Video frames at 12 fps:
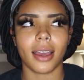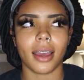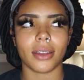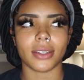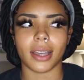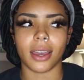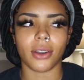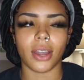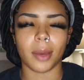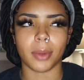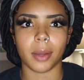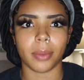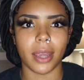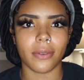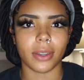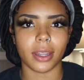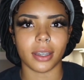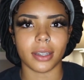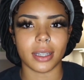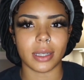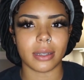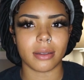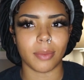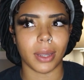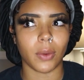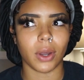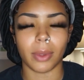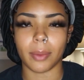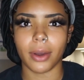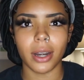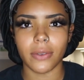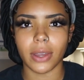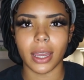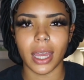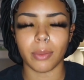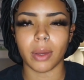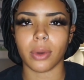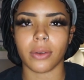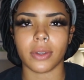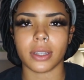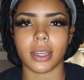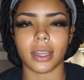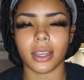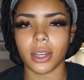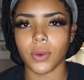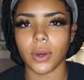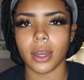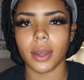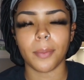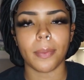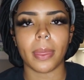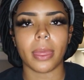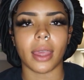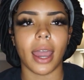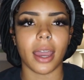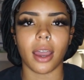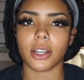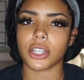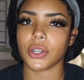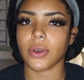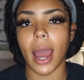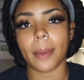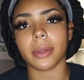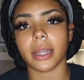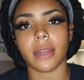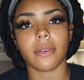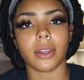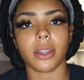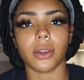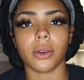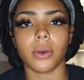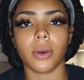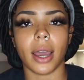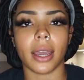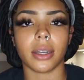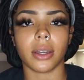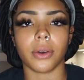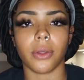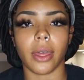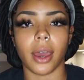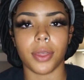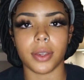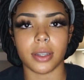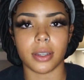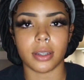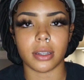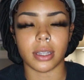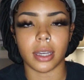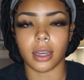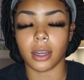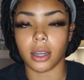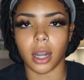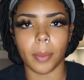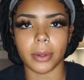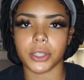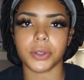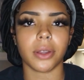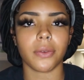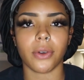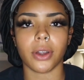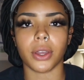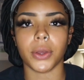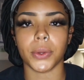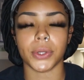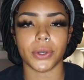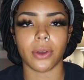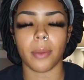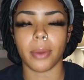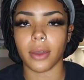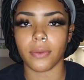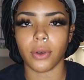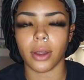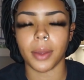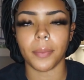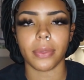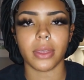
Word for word: I was like, I don't know how I'm gonna pay for this, but I wanna be a part of it. And my boyfriend's like, you know what? I got you, I believe in you, I know that this is like a good opportunity for you, so I'll pay for it.